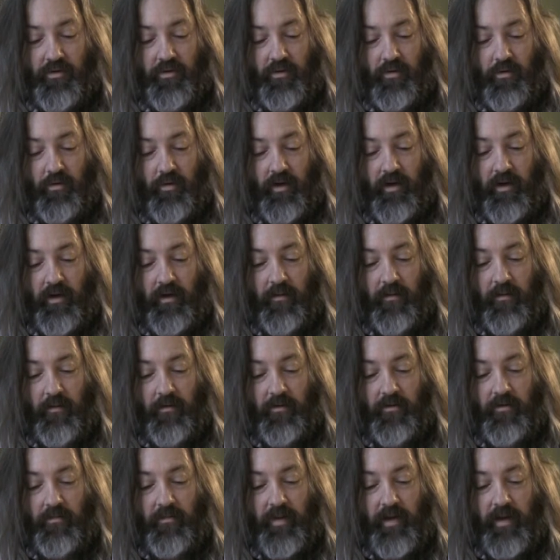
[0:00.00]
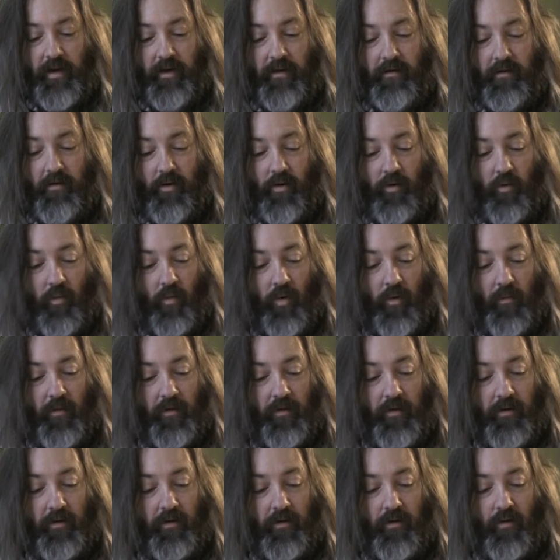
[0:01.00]
No animals, man or
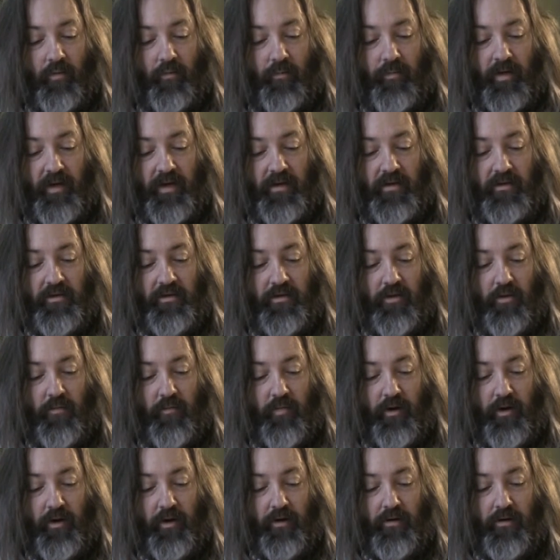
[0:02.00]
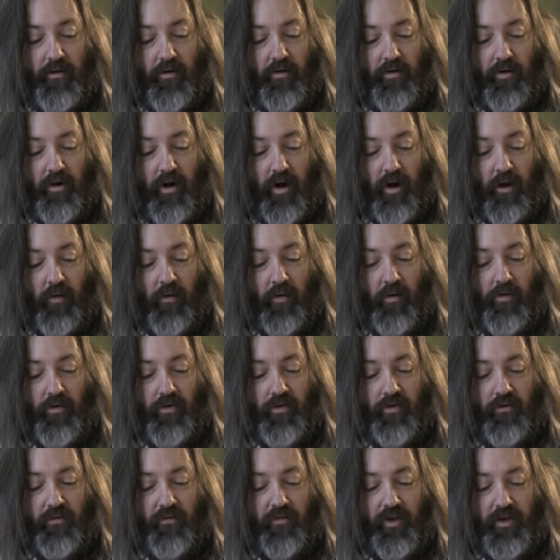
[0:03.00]
woman. No beast, no bird, no cockroach,
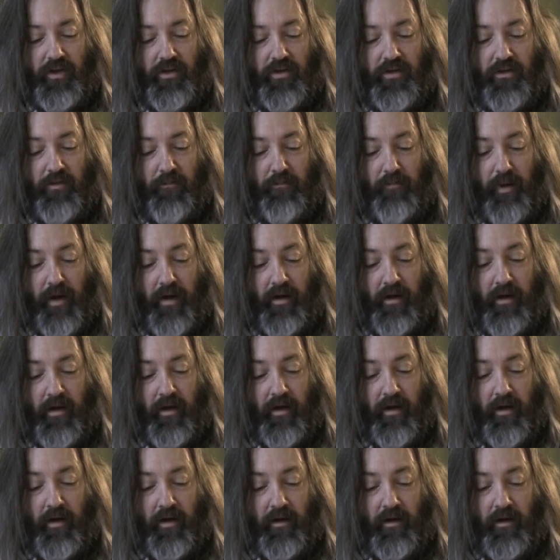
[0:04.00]
no fish, no bug.